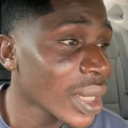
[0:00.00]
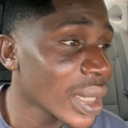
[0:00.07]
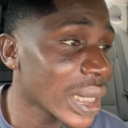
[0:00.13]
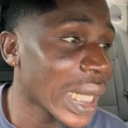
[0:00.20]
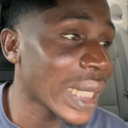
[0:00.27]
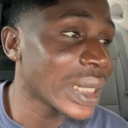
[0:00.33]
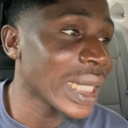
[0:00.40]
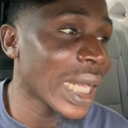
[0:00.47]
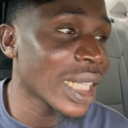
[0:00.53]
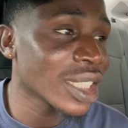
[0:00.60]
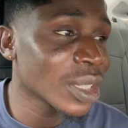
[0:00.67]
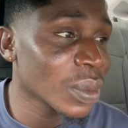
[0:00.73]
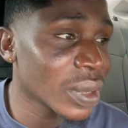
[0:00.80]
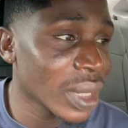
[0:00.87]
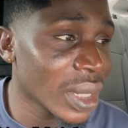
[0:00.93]
That they are
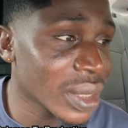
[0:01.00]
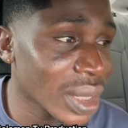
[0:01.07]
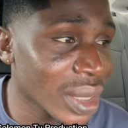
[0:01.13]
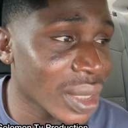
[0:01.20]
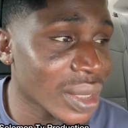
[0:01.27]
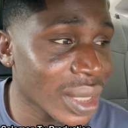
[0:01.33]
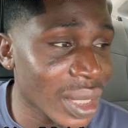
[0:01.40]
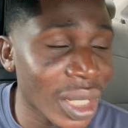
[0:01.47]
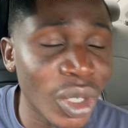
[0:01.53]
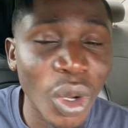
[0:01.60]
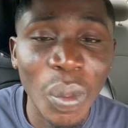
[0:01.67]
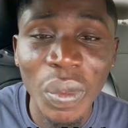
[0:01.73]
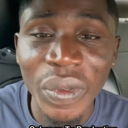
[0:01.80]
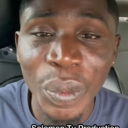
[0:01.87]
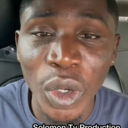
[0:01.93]
they say, they say they
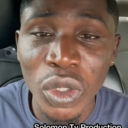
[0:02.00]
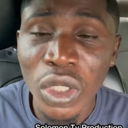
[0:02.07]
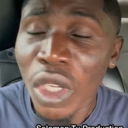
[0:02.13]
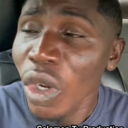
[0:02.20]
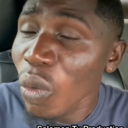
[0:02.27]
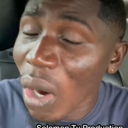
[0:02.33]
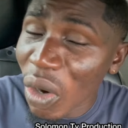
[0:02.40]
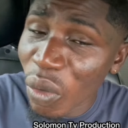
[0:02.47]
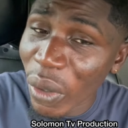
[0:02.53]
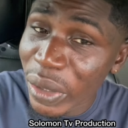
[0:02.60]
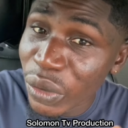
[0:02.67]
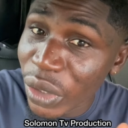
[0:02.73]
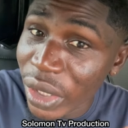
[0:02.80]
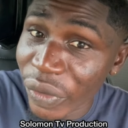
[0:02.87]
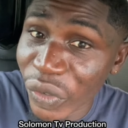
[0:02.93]
don't. But when we were
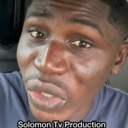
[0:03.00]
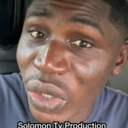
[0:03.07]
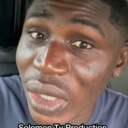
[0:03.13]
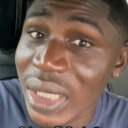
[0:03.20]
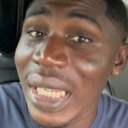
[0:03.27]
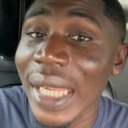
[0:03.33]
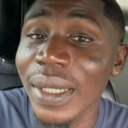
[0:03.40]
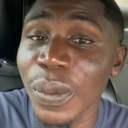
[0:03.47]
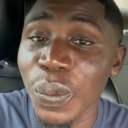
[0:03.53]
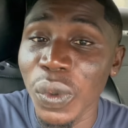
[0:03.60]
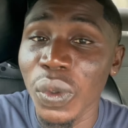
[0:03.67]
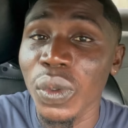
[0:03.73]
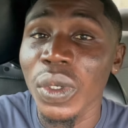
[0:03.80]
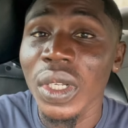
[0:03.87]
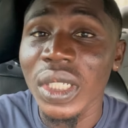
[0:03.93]
doing the video inside the
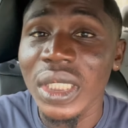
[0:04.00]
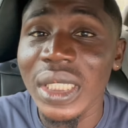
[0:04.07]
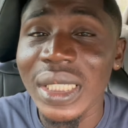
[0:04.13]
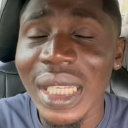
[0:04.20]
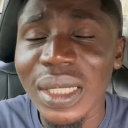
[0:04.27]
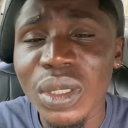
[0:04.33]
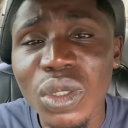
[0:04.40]
pool, she said